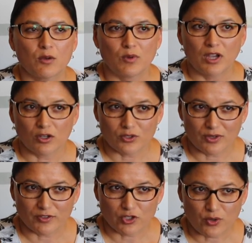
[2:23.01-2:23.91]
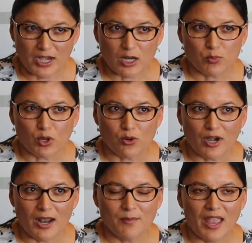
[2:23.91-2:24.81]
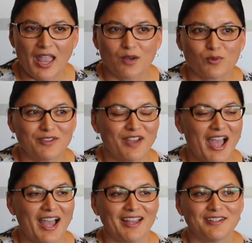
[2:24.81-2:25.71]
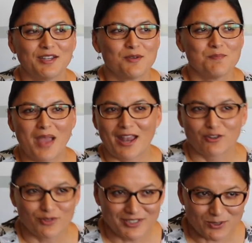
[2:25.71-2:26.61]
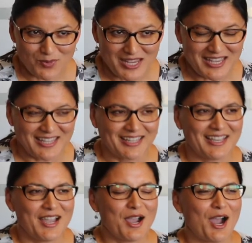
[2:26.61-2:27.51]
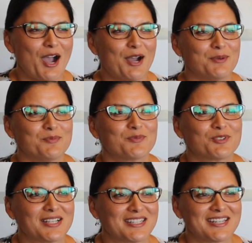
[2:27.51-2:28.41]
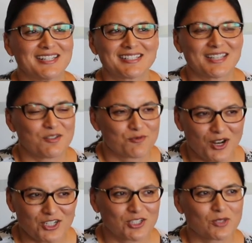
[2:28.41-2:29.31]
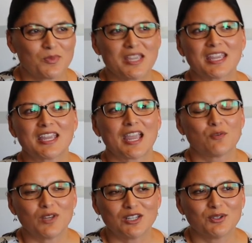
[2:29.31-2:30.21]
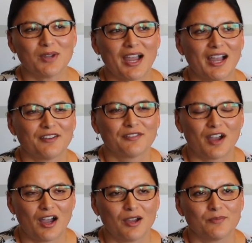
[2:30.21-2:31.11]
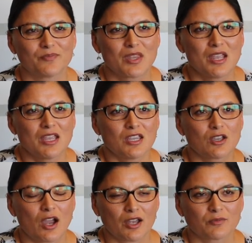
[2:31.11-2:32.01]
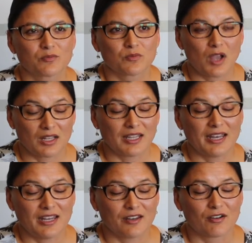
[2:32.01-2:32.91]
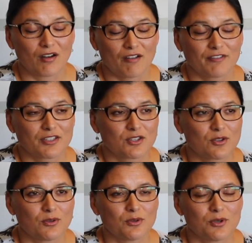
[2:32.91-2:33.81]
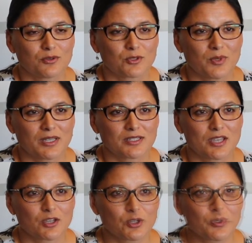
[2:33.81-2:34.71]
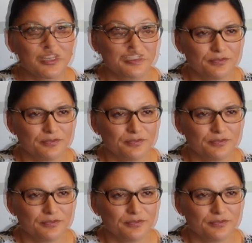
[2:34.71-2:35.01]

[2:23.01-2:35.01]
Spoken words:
We also have a training program, and we've had Mandarin speaking residents and Russian speaking, and we do have a lady in our office who speaks Cree.